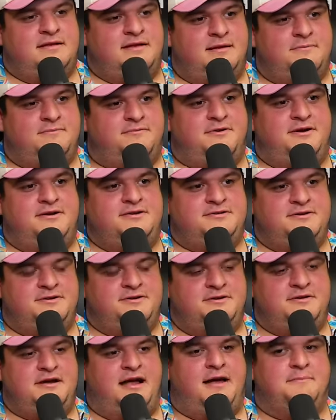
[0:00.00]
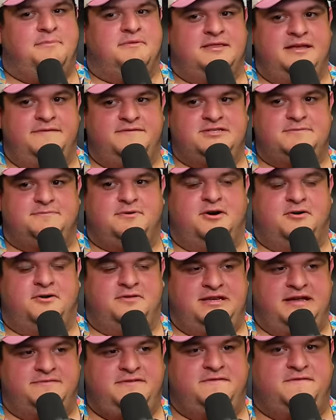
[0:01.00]
I'm pretty sure. I believe it's a pearl.
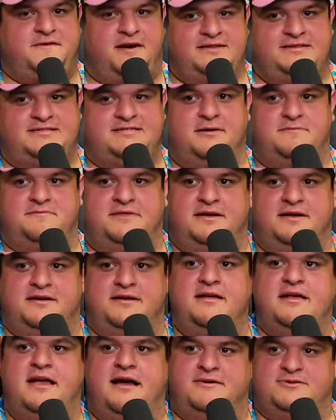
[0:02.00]
They definitely find something.